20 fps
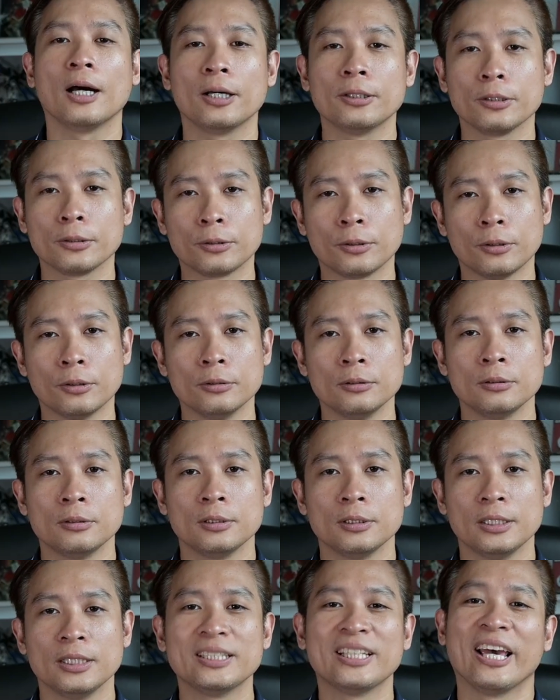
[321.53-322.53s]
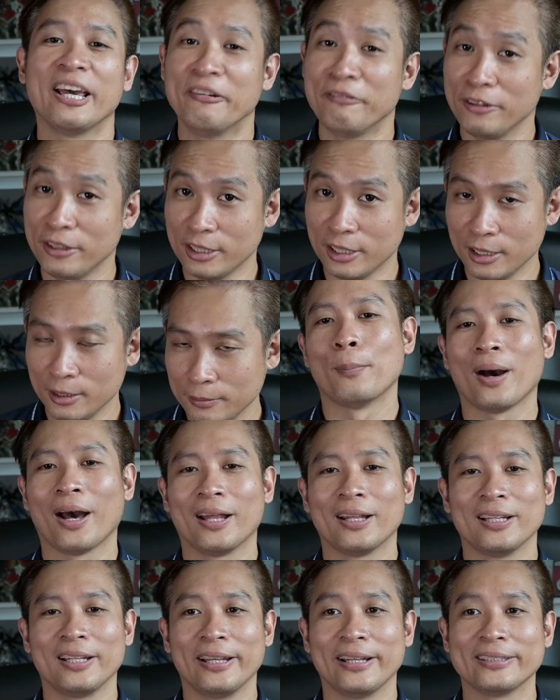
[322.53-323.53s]
Edelkrone is heavier
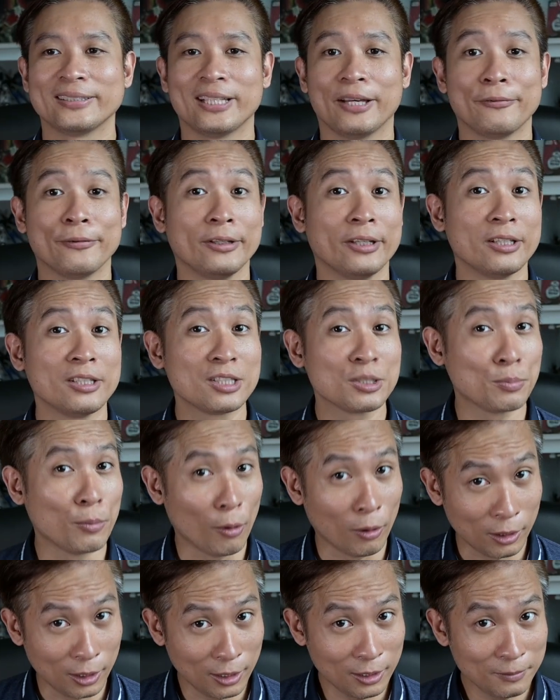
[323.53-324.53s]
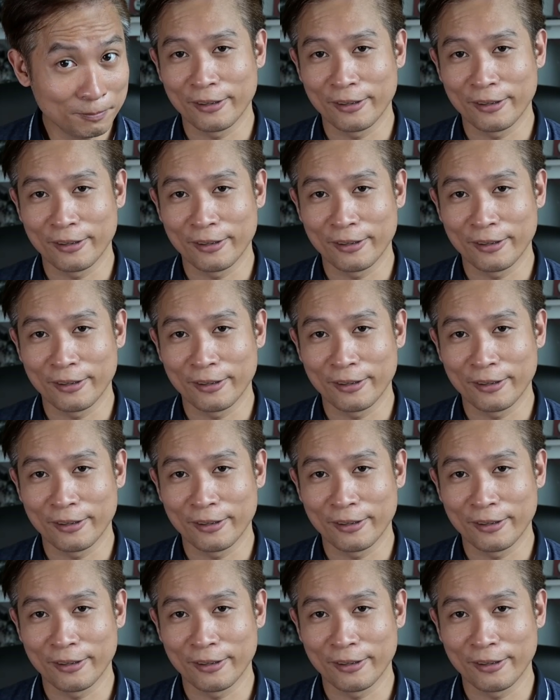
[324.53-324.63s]
but it's definitely smaller,